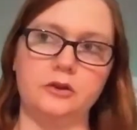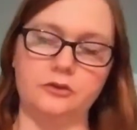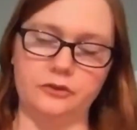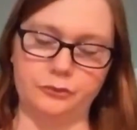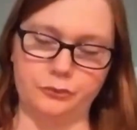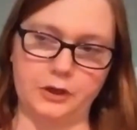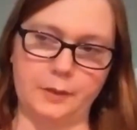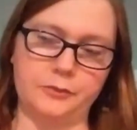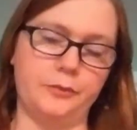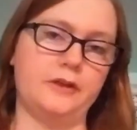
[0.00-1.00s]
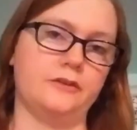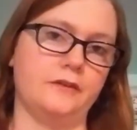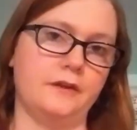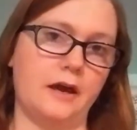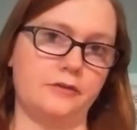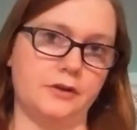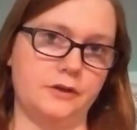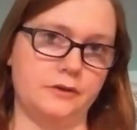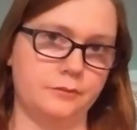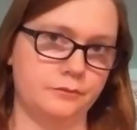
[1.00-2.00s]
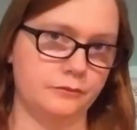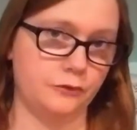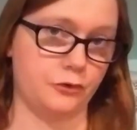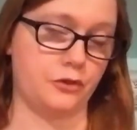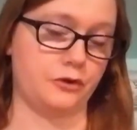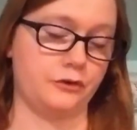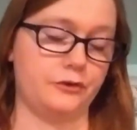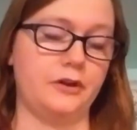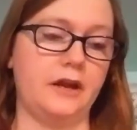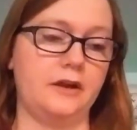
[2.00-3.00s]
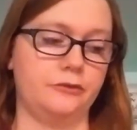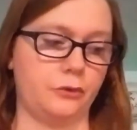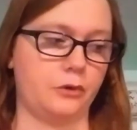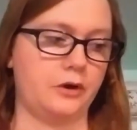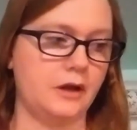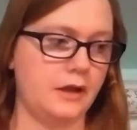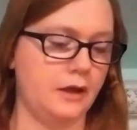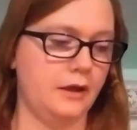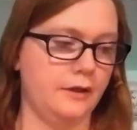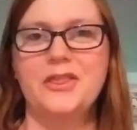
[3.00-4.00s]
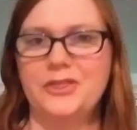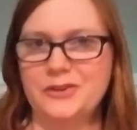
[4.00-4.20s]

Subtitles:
to free up space in the oven for Thursday for the